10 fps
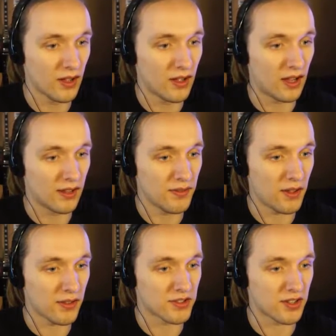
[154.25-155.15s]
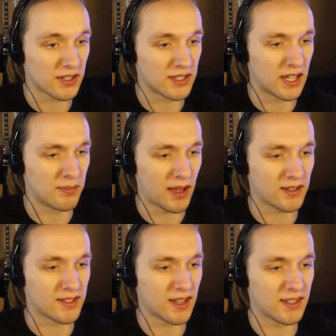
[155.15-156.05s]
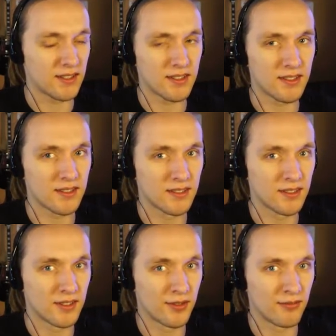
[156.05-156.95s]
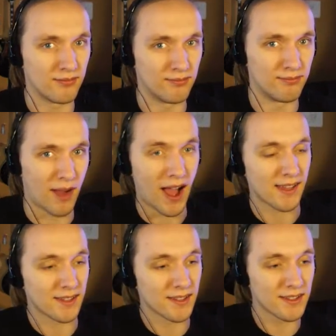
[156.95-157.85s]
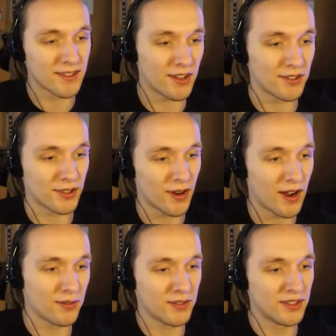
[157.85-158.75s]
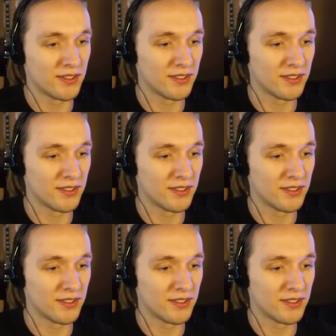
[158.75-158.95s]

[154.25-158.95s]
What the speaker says: I love how there's all these keep out signs miles underground.